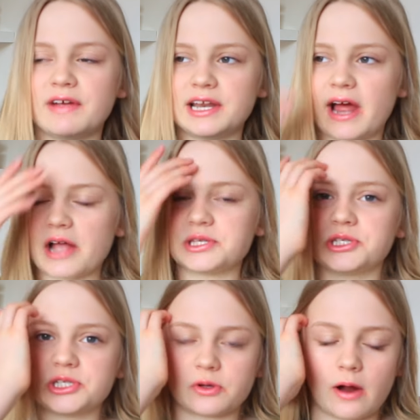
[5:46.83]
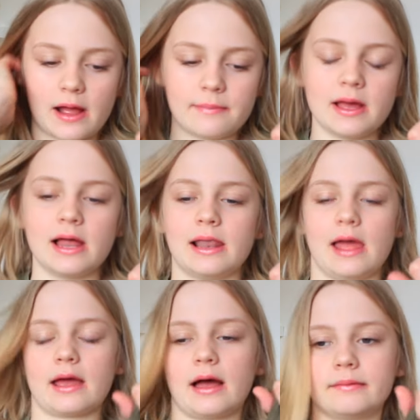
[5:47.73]
really hard to describe
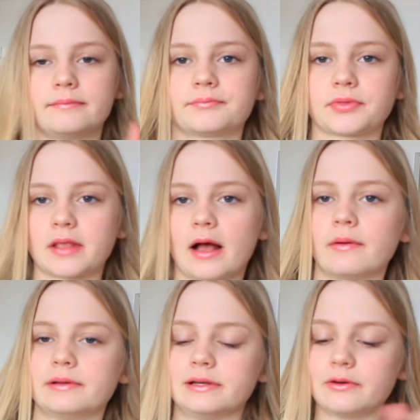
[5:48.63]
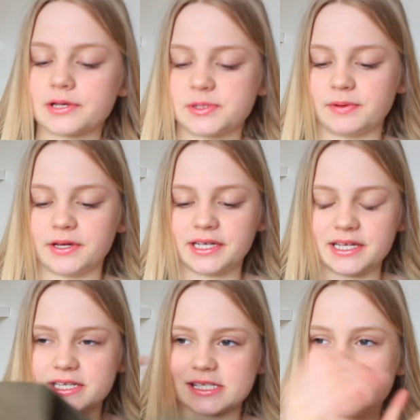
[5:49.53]
like how it looks, but
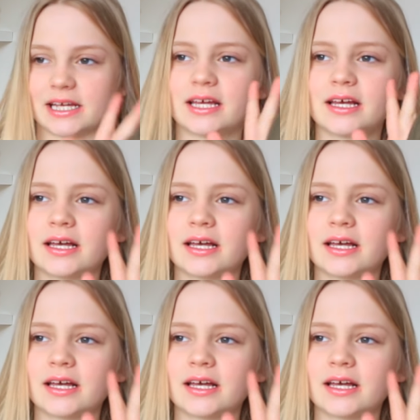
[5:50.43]
it's like,